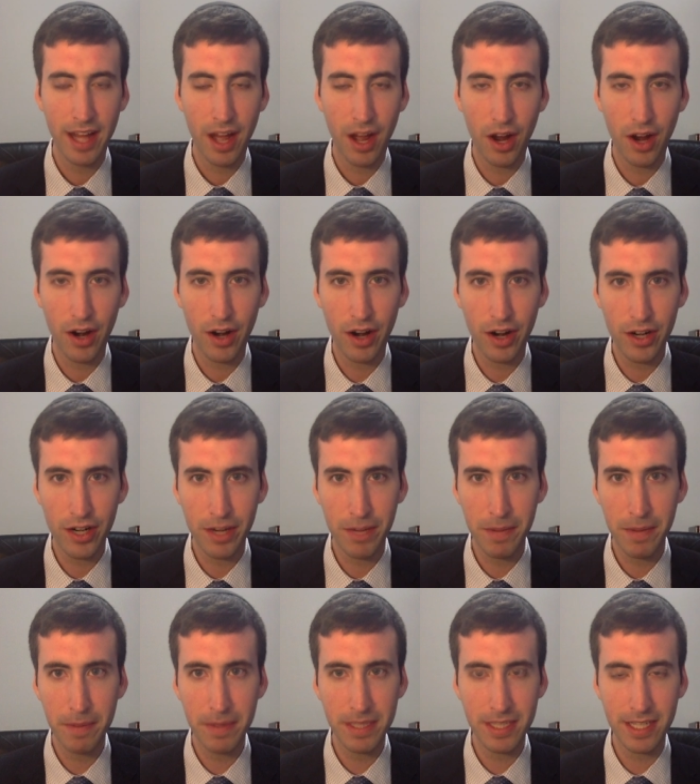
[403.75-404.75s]
our, our
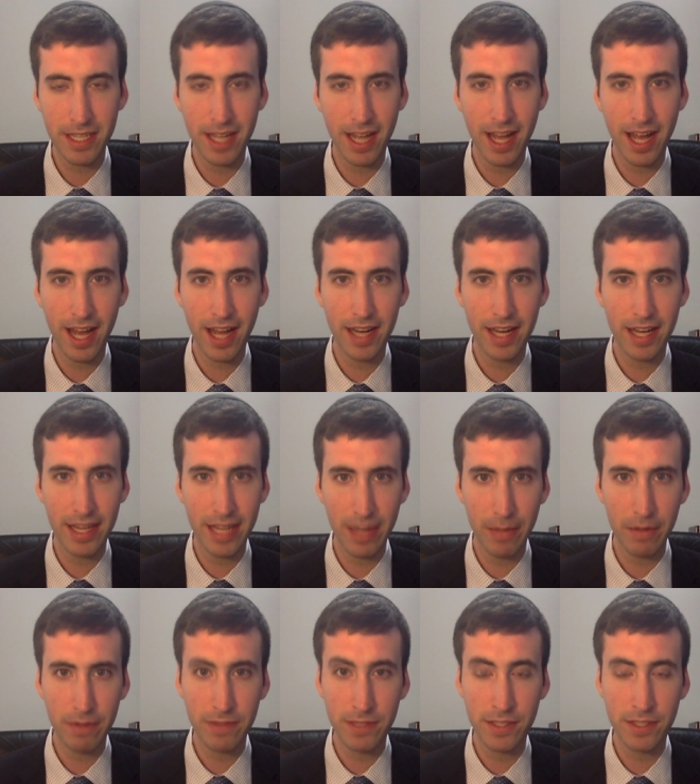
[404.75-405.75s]
commitment to God and that
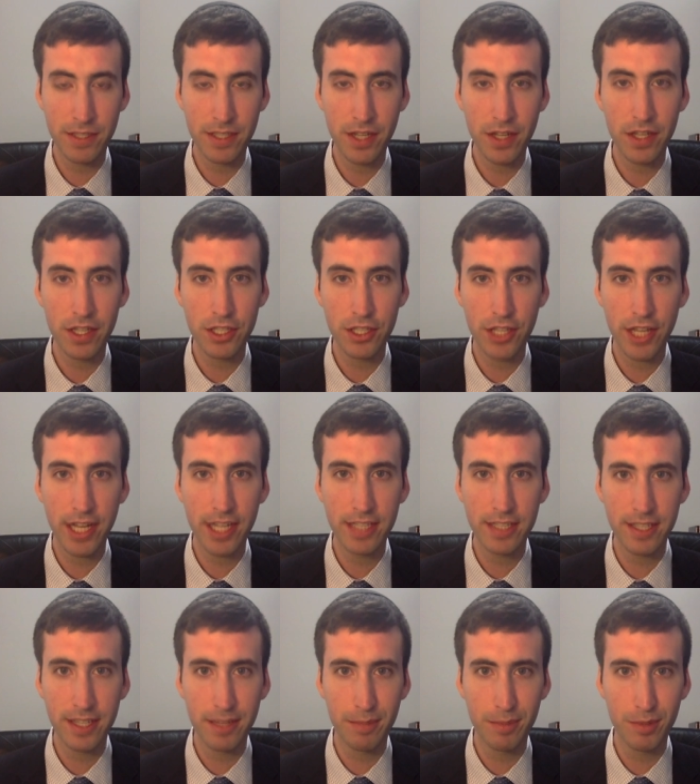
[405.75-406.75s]
we've sincerely changed
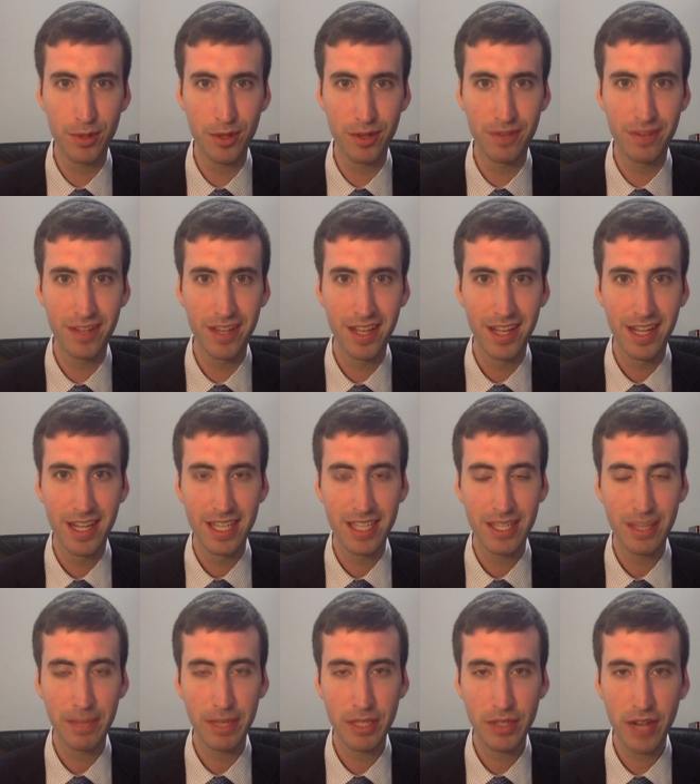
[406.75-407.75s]
and improved.
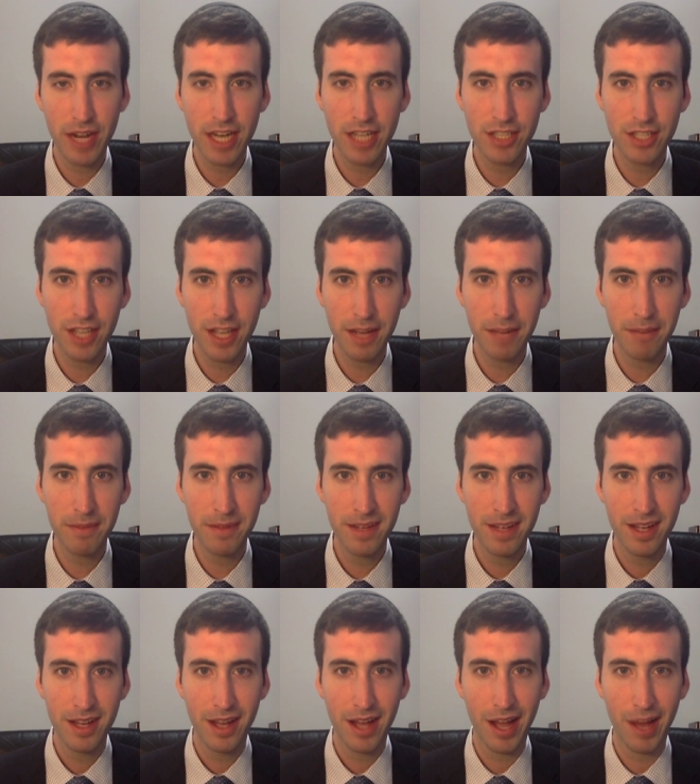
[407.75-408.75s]
So, Bezra Hashem,
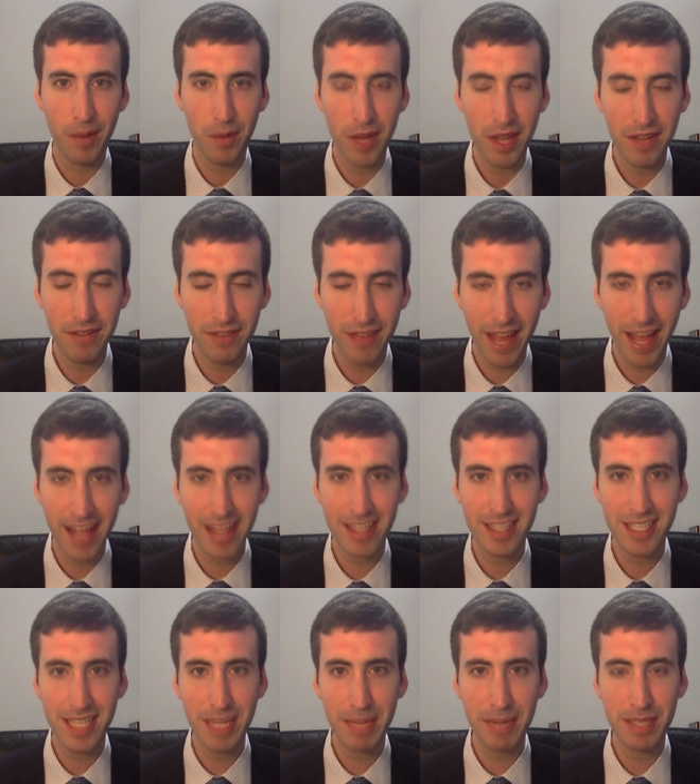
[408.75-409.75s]
uh, we've had the
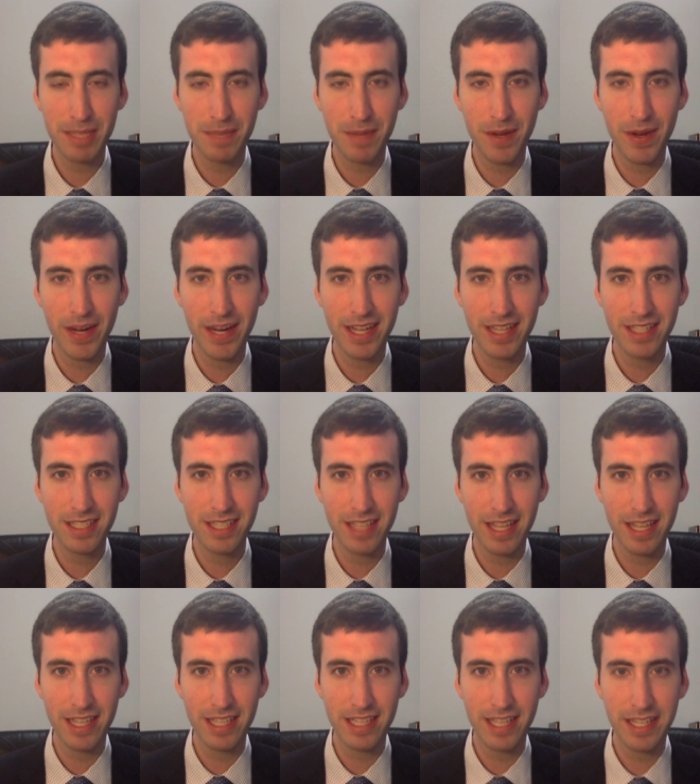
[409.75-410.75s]
same experience
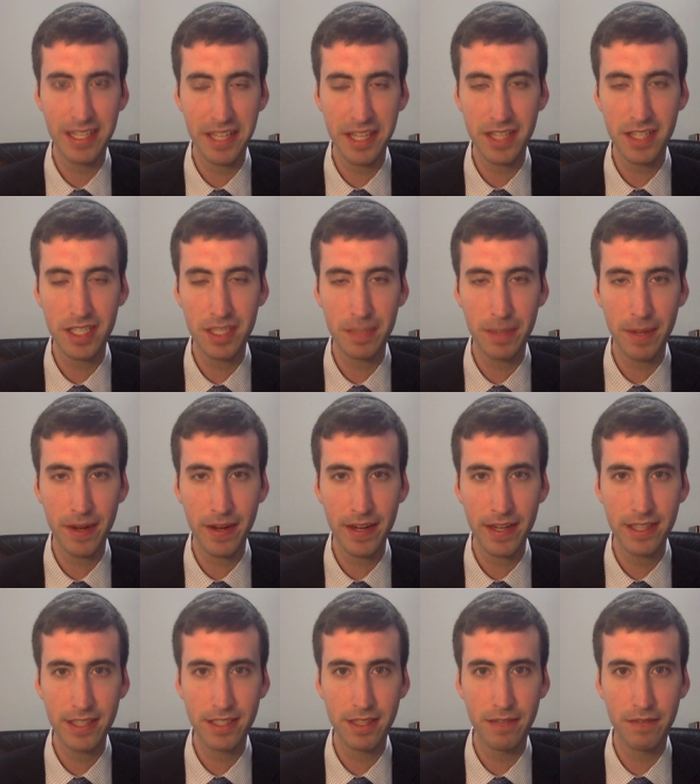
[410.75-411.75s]
and this ideal
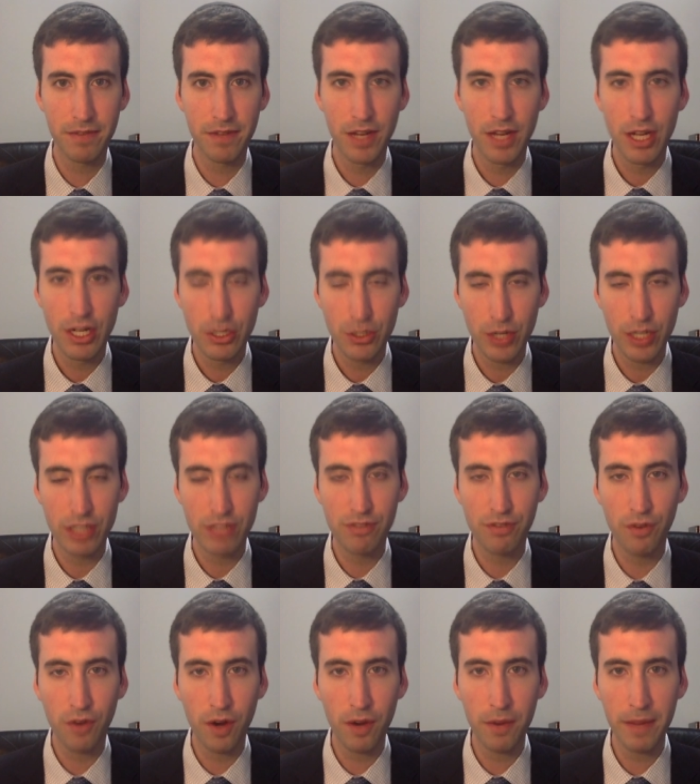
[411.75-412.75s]
experience of
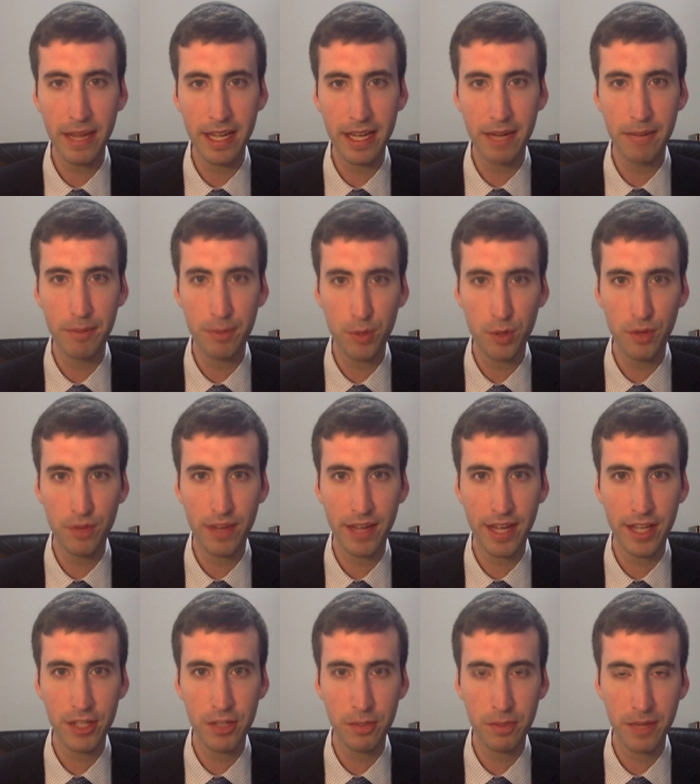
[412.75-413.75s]
transforming and improving
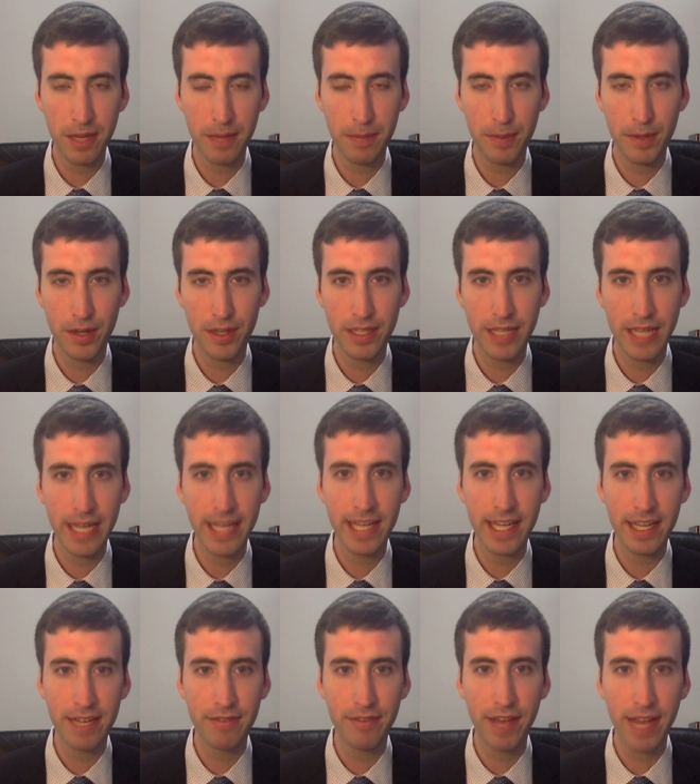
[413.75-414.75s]
on Yom Kippur,
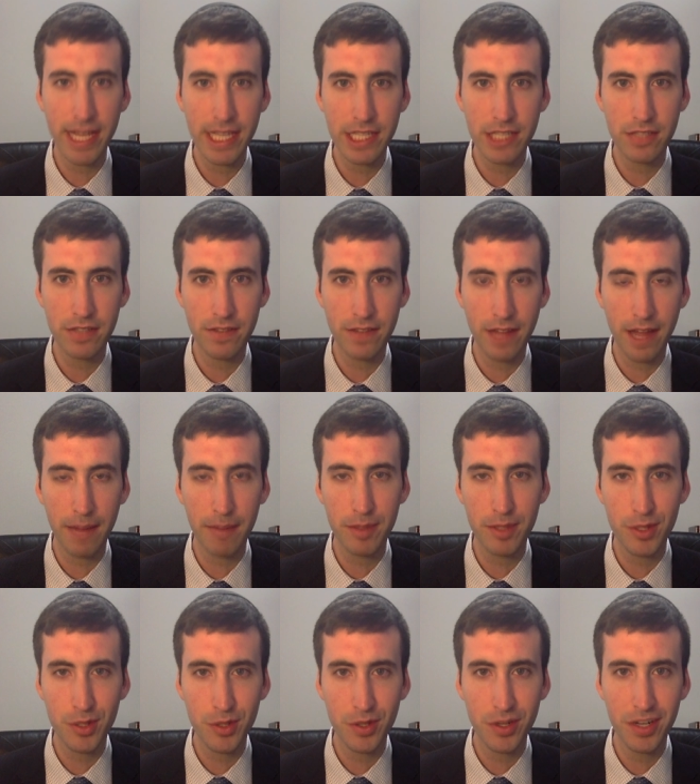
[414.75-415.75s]
taking advantage of the
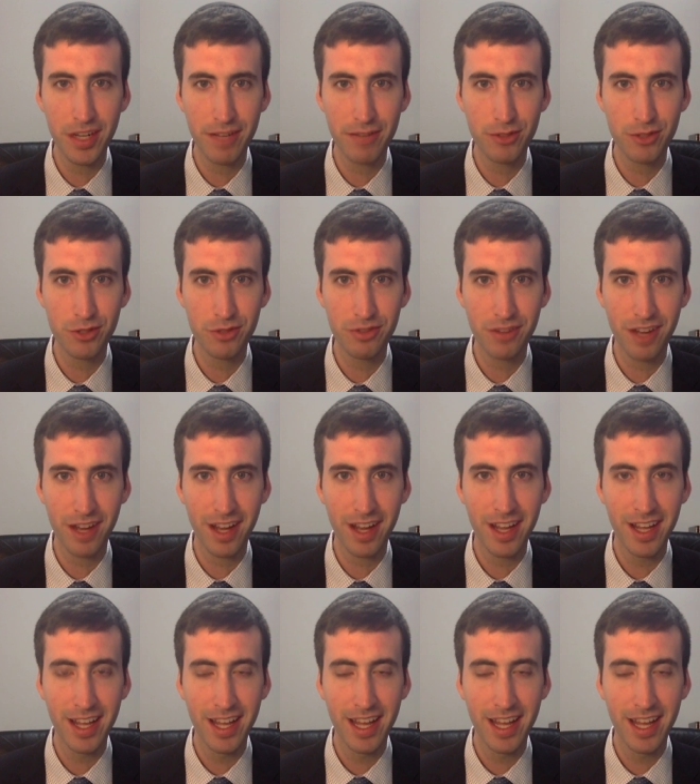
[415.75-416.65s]
opportunity of tshuva,